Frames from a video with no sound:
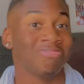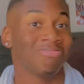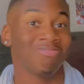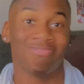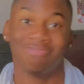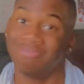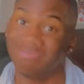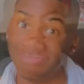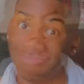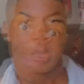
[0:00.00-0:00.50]

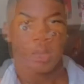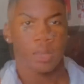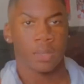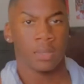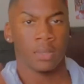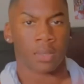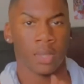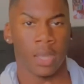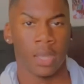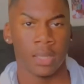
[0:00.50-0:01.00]

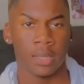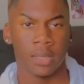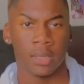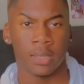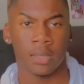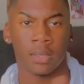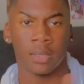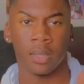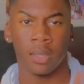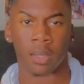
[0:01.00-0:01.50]

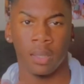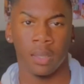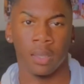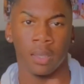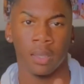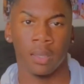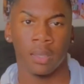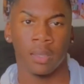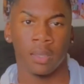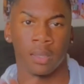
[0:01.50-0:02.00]
next
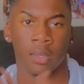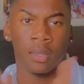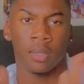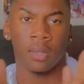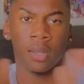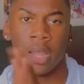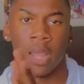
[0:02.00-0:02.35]
thing,